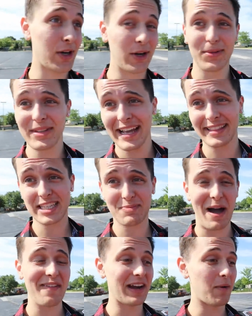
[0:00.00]
currently at the
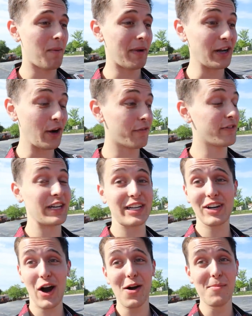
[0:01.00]
spot that I want my girlfriend to
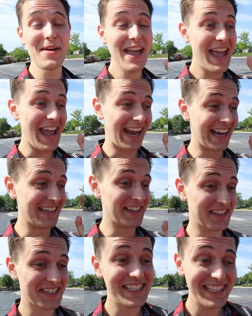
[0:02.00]
come
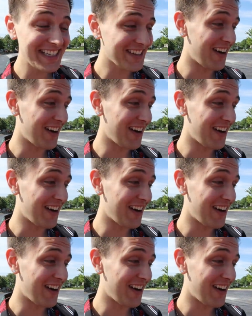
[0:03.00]
and uh, see the